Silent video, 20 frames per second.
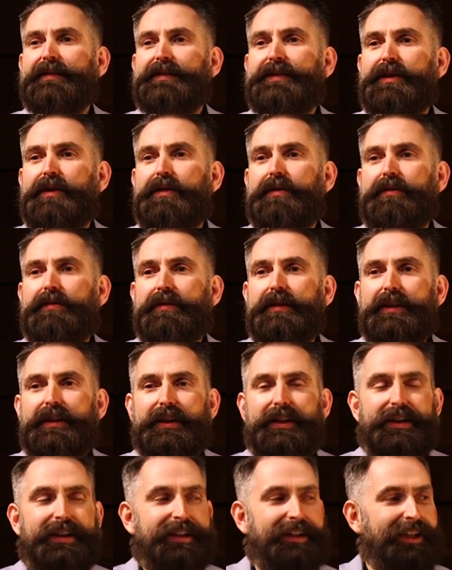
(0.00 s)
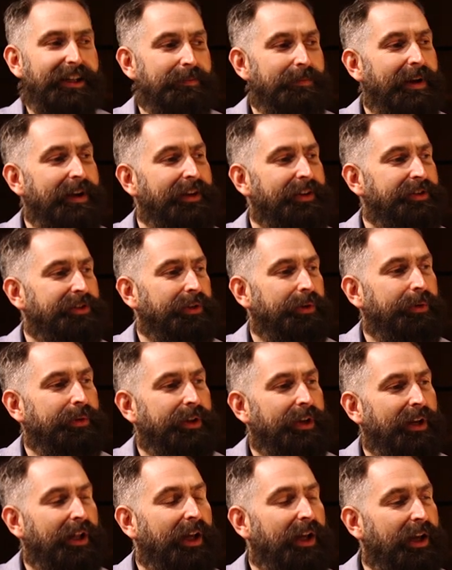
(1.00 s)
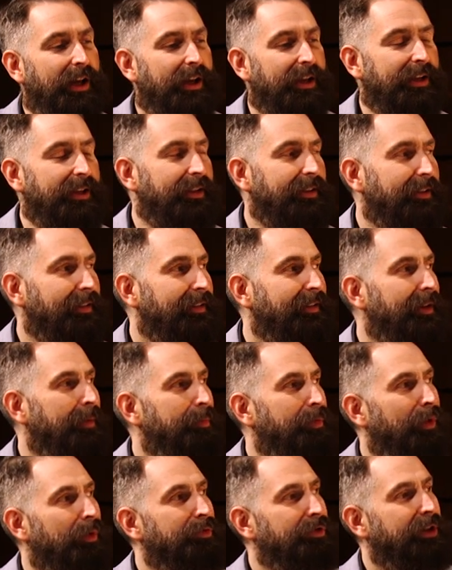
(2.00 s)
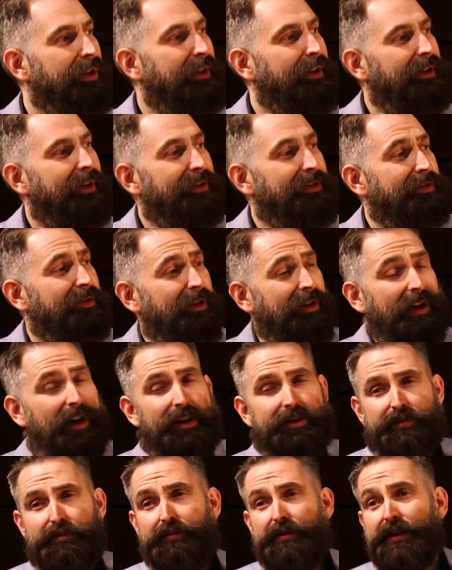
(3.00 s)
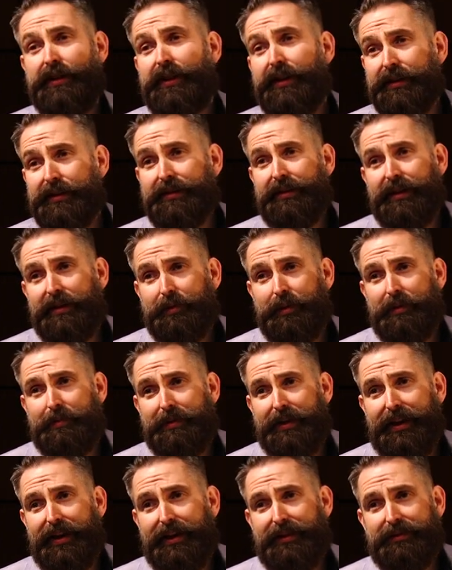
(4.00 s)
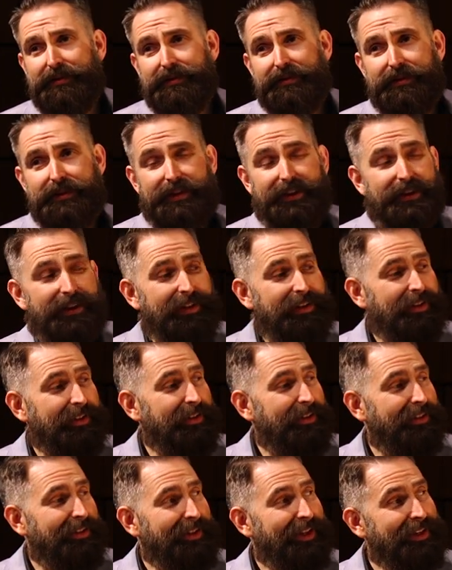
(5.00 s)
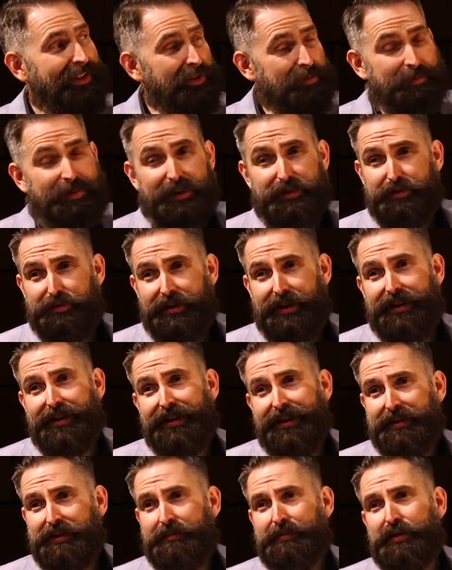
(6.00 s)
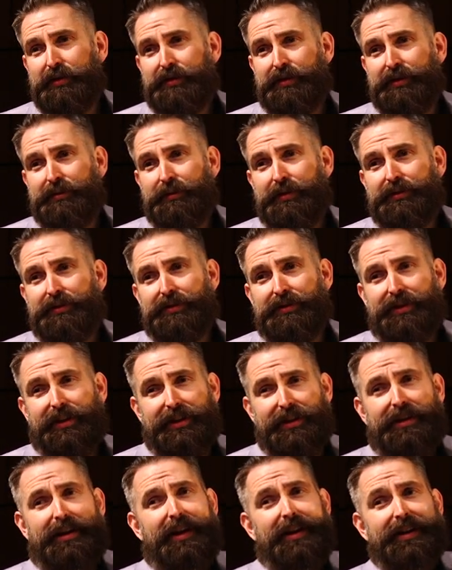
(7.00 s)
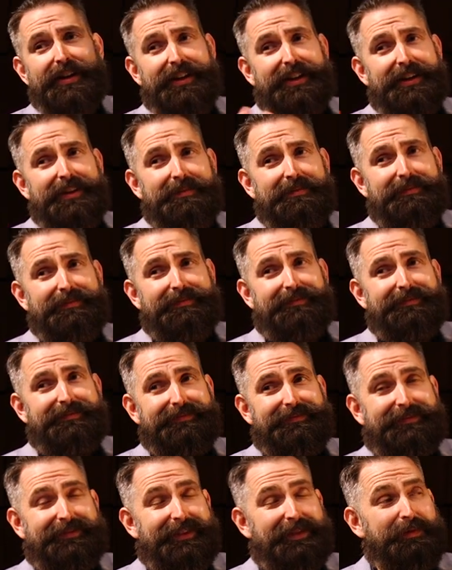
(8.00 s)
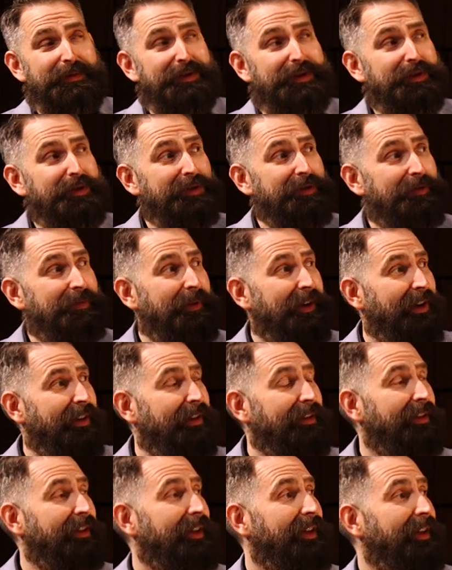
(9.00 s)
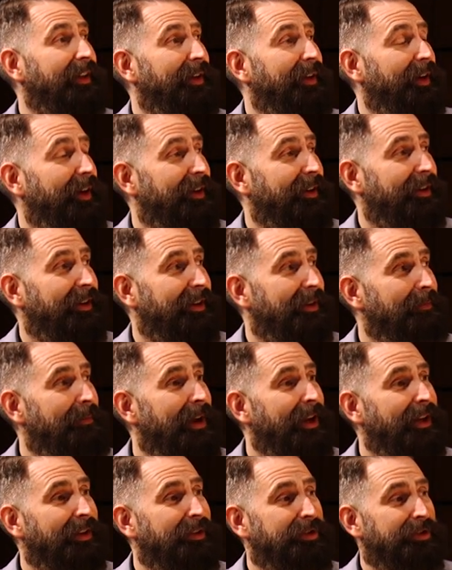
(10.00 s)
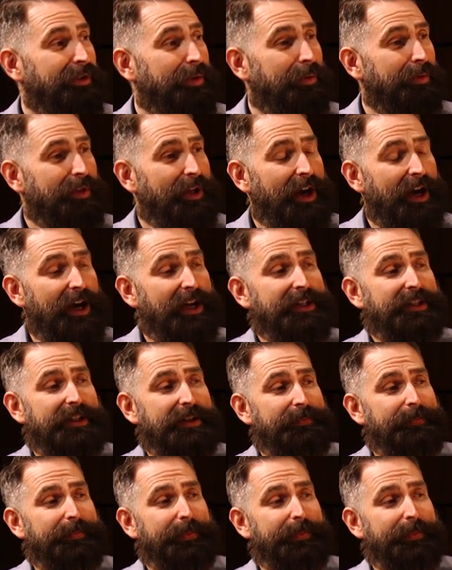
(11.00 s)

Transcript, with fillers: So it made it so that I, approaching a, a concert D, Steinway piano, and its pictures at an exhibition, which is iconic in a musician's mind, uh, it made it so that